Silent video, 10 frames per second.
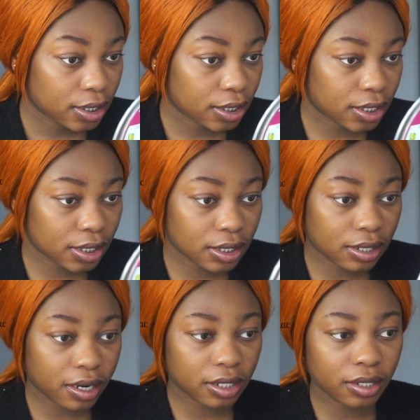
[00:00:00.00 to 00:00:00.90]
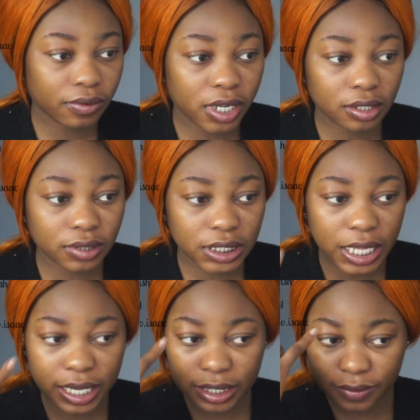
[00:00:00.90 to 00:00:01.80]
So this is currently what it looks
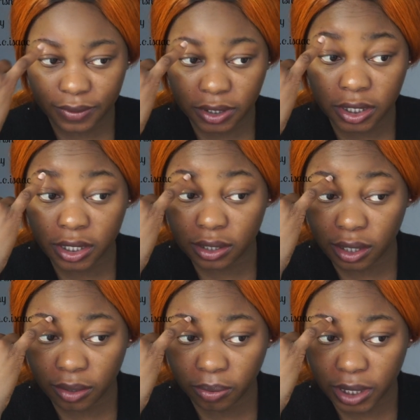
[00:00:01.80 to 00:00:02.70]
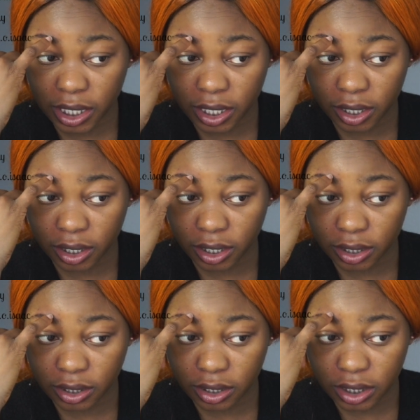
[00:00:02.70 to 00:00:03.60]
like. If you notice up here, there
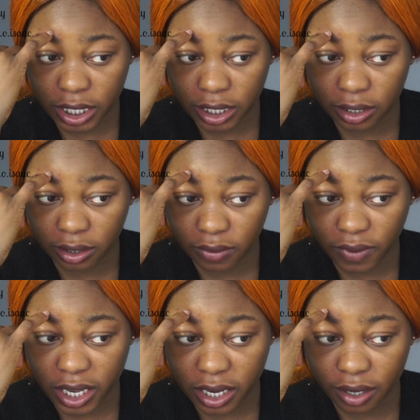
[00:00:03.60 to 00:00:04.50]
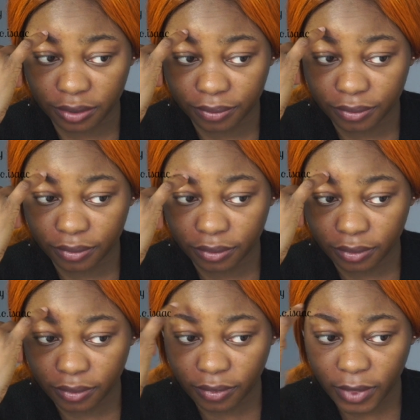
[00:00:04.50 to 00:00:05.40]
is still like a lot of hair
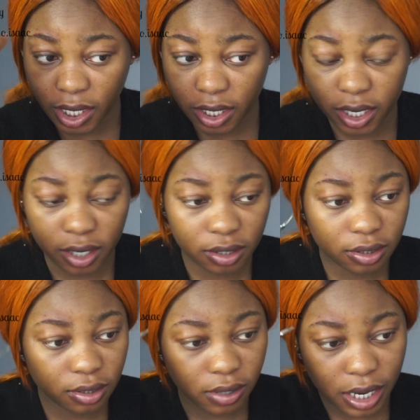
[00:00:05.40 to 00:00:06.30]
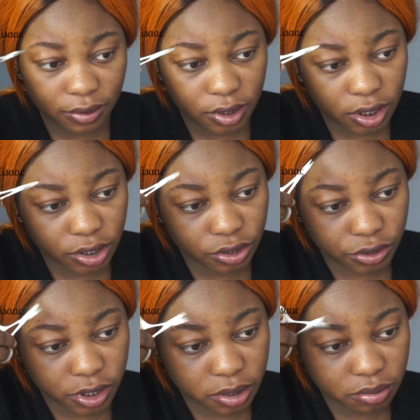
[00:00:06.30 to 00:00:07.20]
here, so I will just
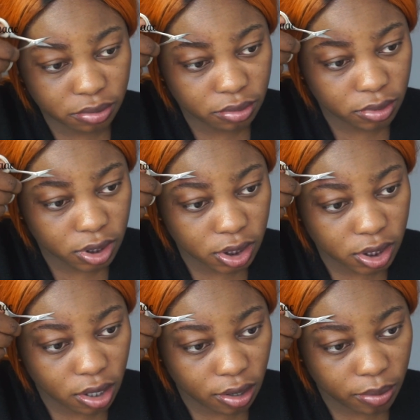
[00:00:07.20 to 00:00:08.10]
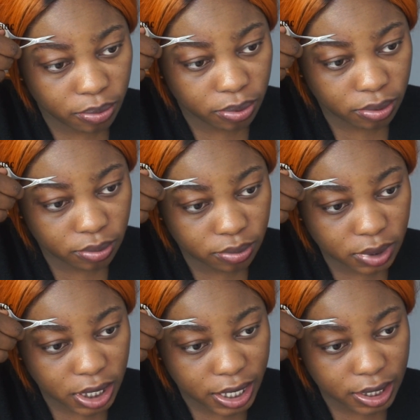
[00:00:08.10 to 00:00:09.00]
trim the up
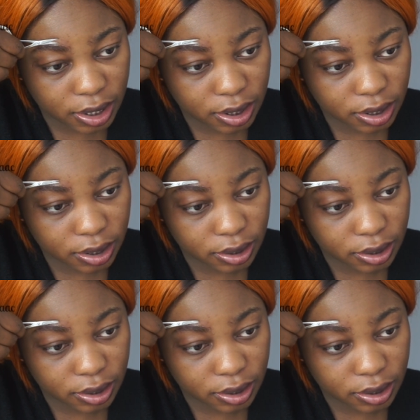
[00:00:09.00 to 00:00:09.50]
side.